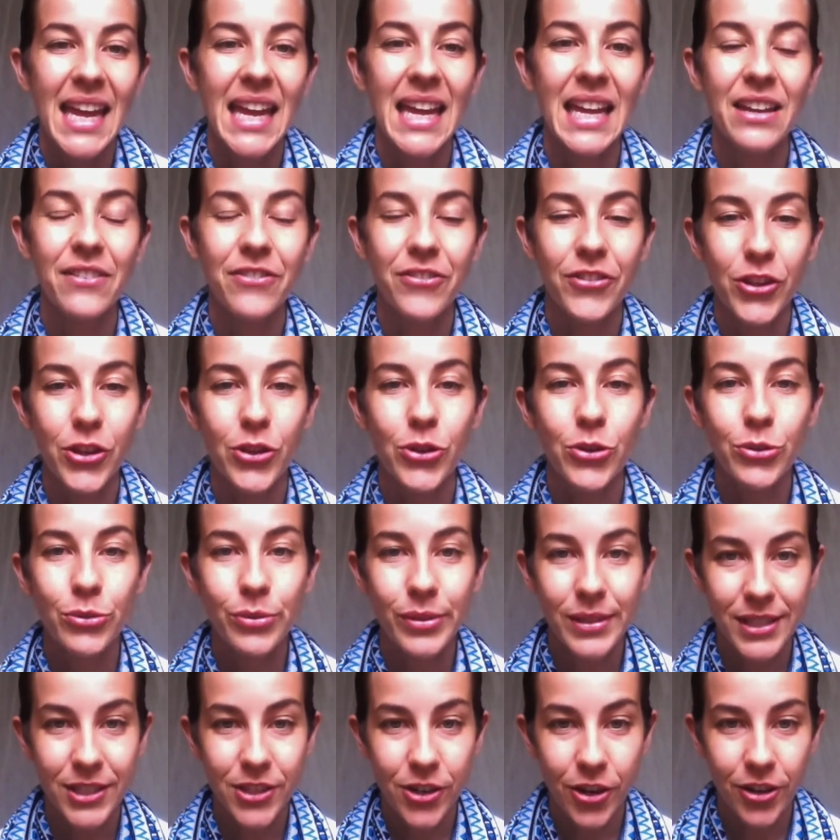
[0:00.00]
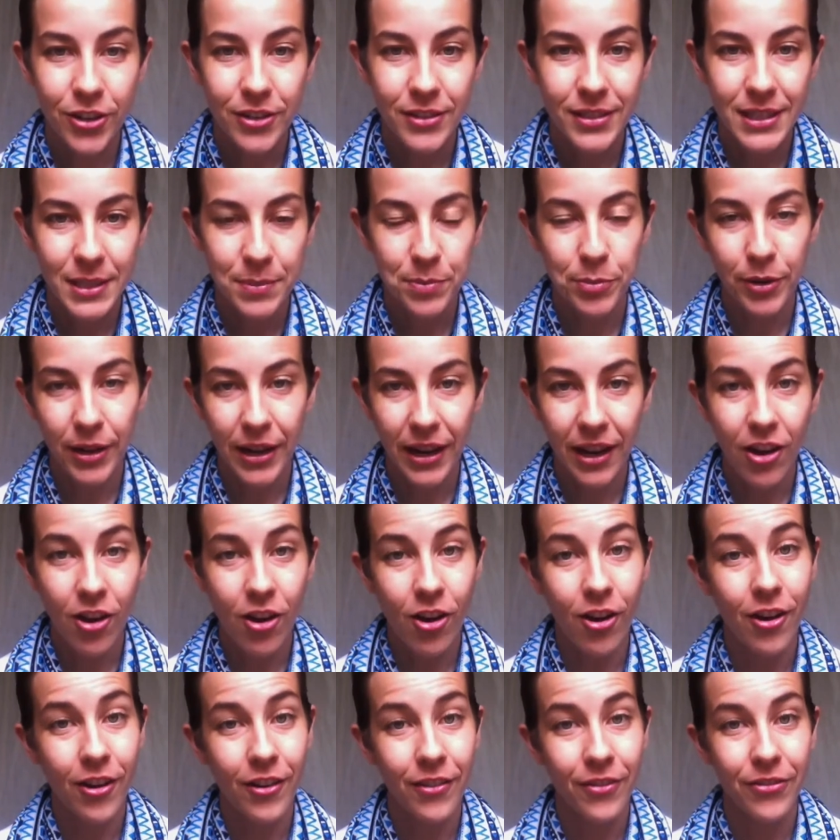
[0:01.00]
If you start spring
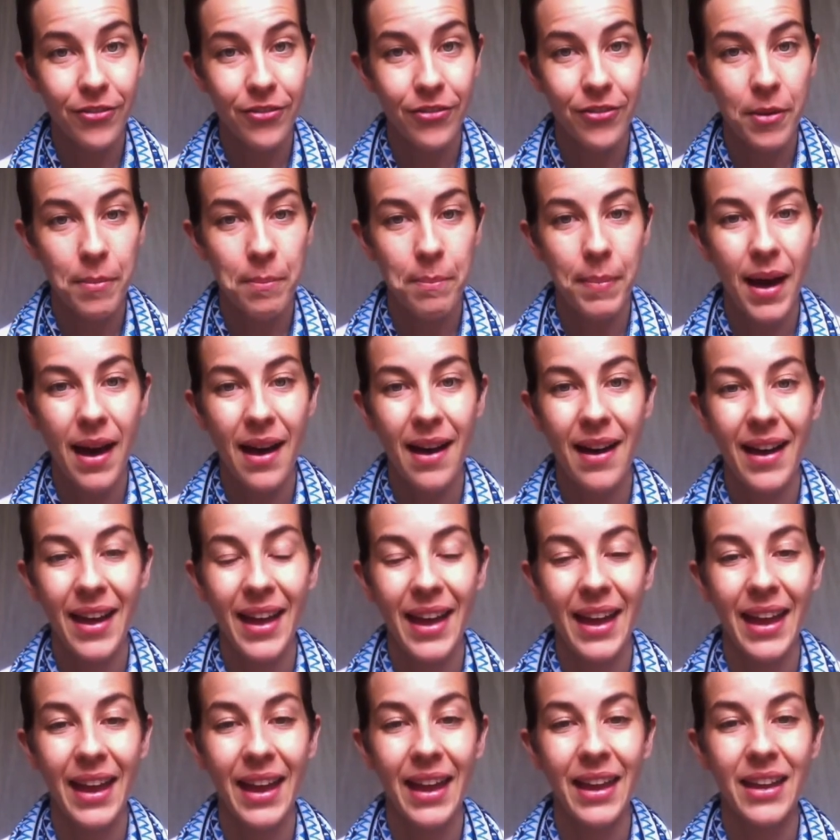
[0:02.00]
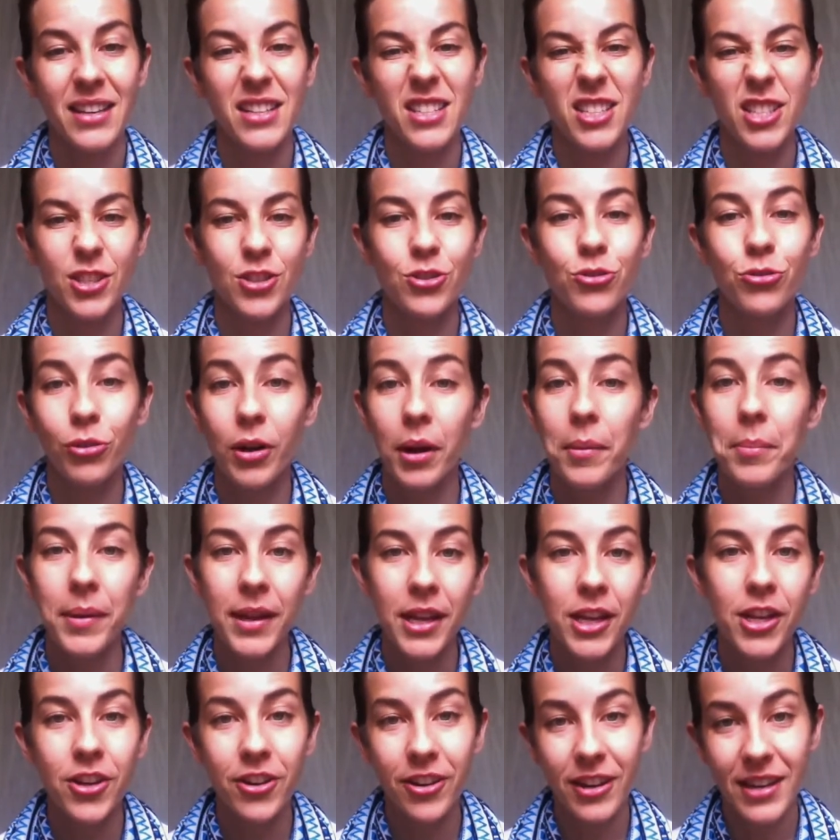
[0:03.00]
off by
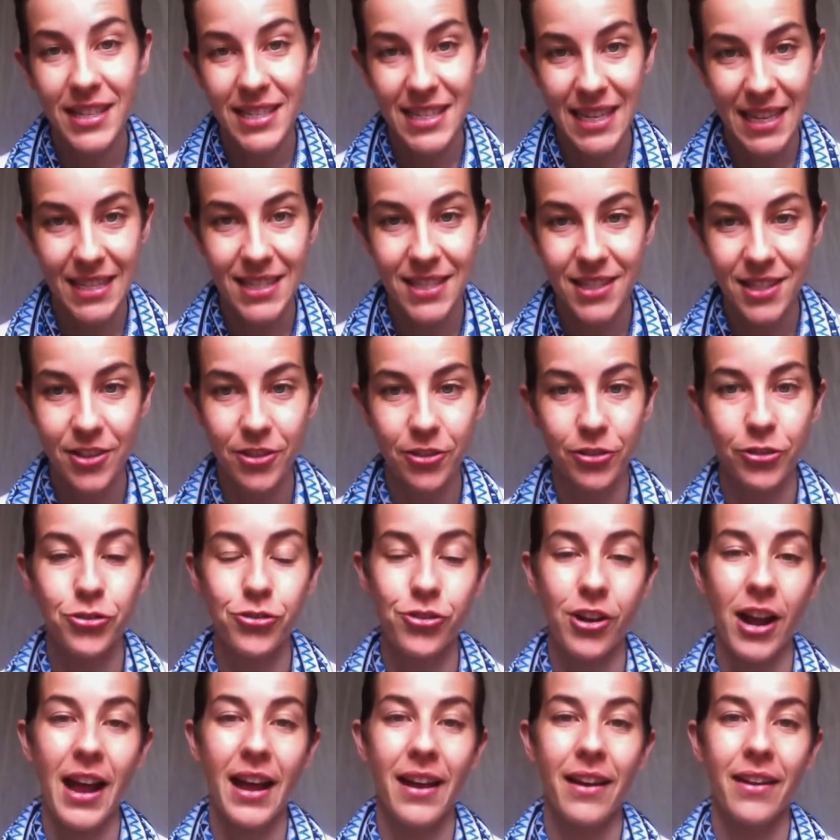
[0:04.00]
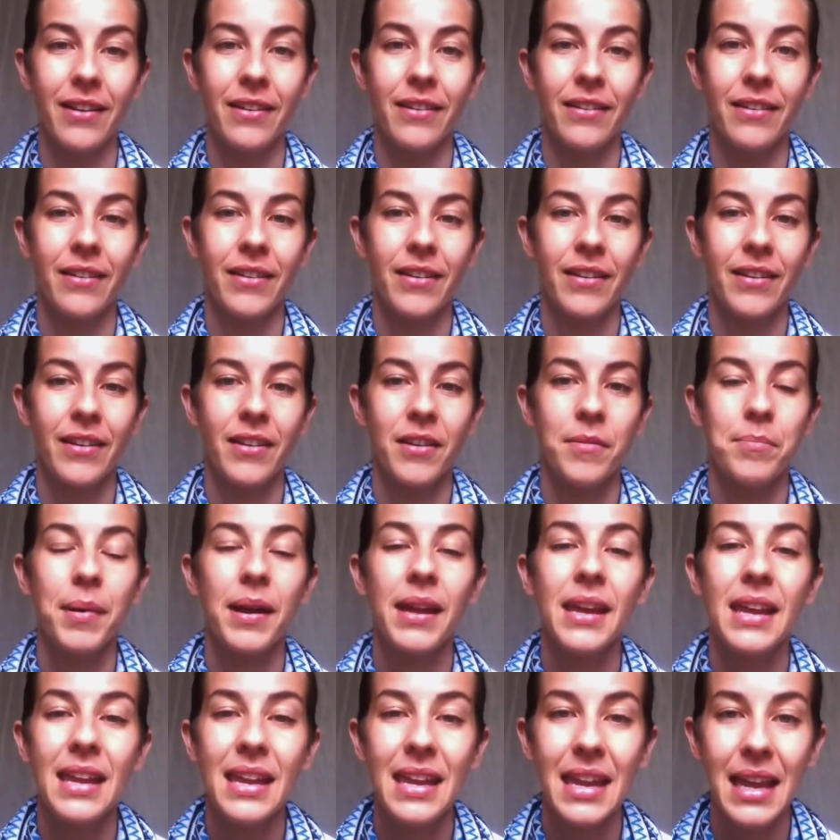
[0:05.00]
scrubbing your intestinal tract, by
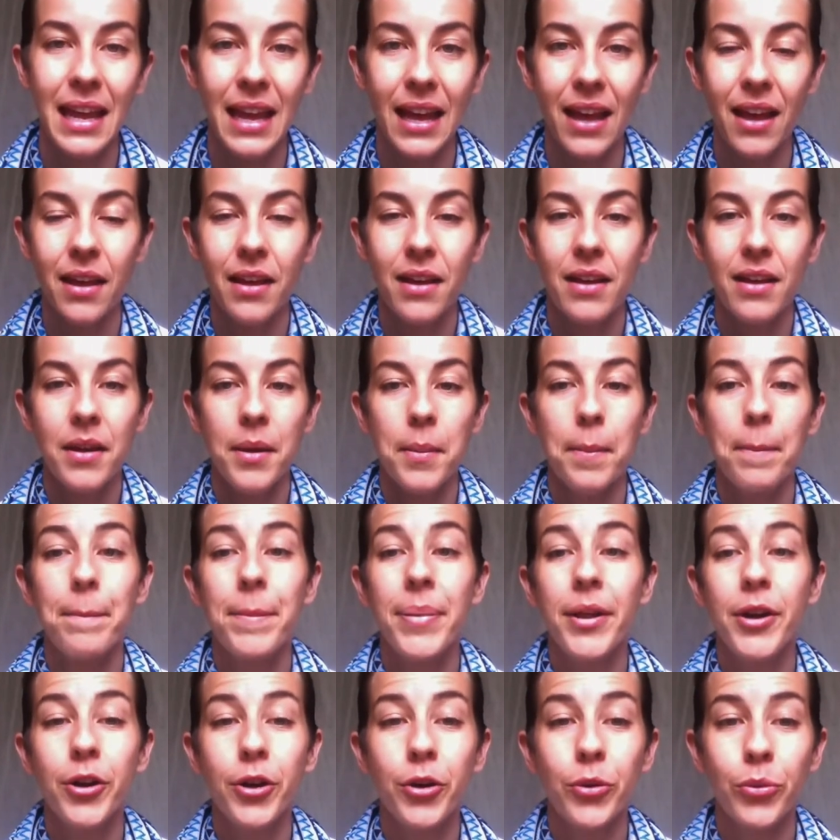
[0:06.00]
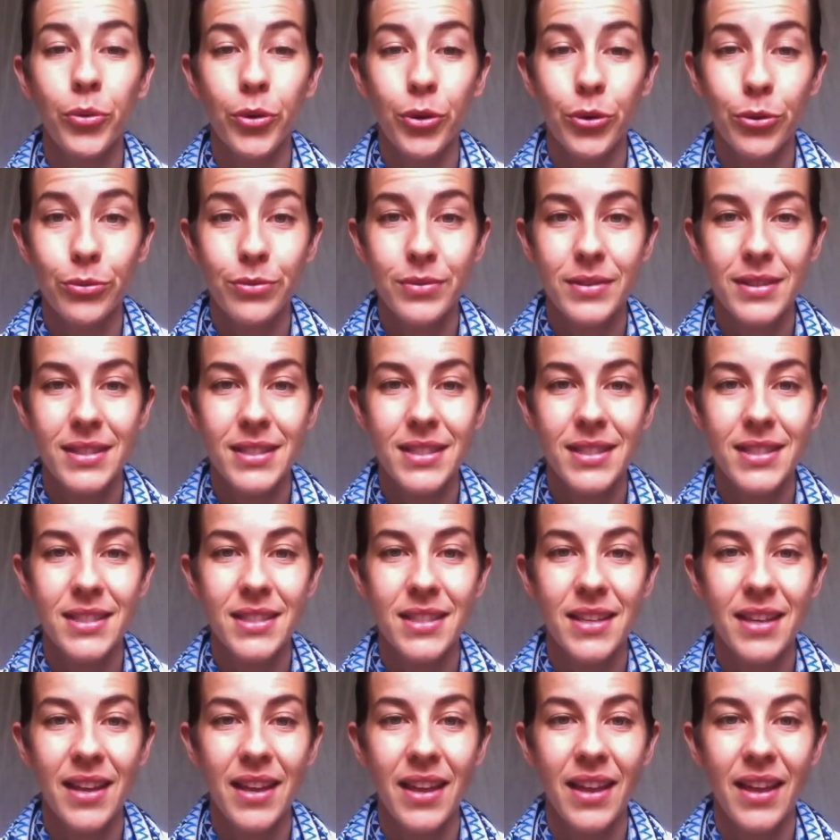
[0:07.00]
eating bitter roots,
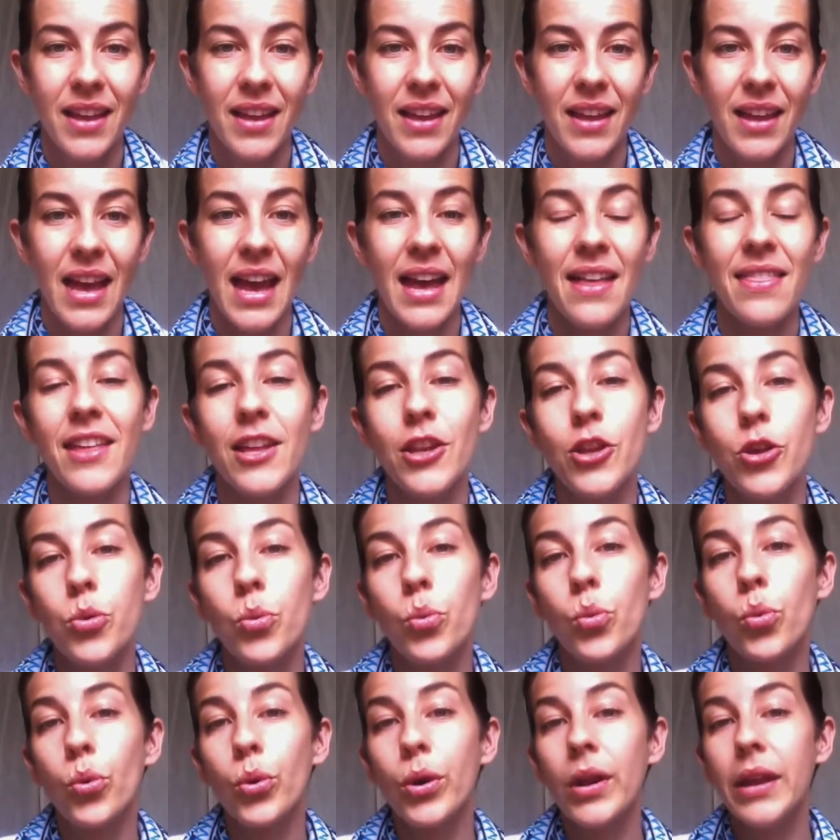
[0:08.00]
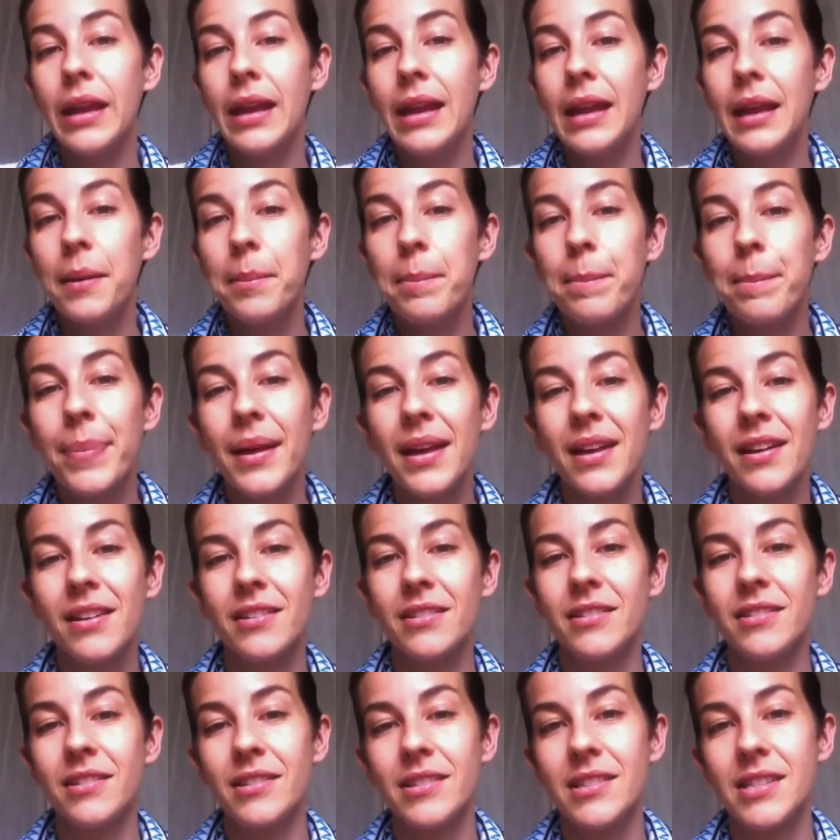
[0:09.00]
and then you
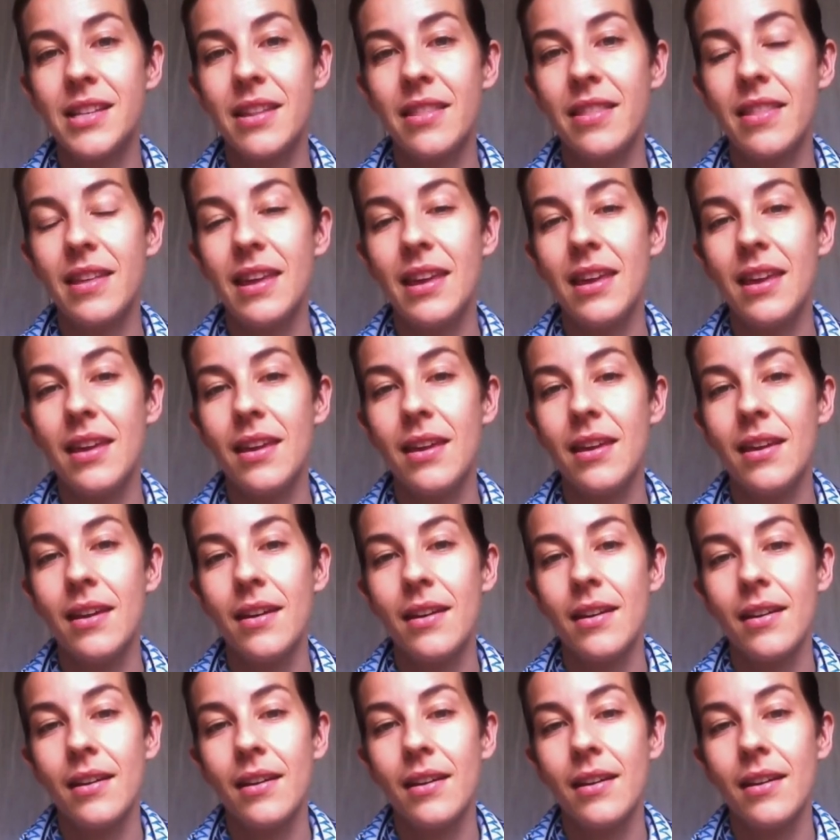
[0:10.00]
rebuild the